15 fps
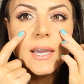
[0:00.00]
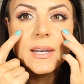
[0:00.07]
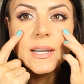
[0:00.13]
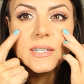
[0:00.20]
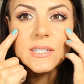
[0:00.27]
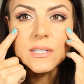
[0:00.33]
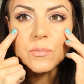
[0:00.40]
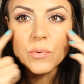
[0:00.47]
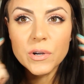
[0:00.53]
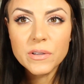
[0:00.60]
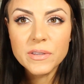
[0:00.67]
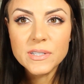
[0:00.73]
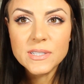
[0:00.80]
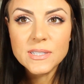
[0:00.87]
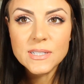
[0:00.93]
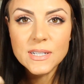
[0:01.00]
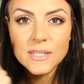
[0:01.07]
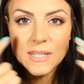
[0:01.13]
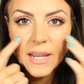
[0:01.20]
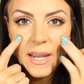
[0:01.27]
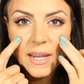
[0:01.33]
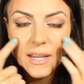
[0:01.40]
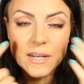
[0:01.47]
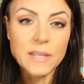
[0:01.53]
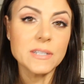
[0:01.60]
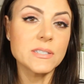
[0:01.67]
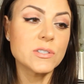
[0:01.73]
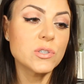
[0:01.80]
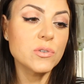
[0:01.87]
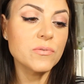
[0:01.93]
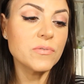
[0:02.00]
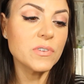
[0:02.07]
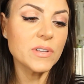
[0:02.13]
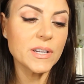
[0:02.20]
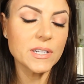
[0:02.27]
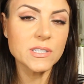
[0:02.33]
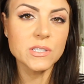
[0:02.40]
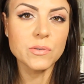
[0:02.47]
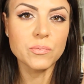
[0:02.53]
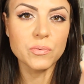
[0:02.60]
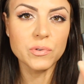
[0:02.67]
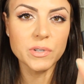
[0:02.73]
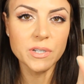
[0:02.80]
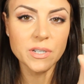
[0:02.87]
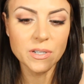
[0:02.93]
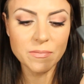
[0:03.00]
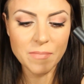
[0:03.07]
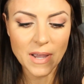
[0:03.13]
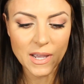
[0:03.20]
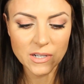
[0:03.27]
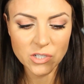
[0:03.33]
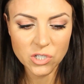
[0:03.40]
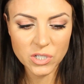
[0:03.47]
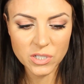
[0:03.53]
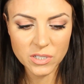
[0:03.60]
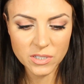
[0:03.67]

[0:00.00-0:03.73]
And I did wear this today, and I do feel like it's a really good match.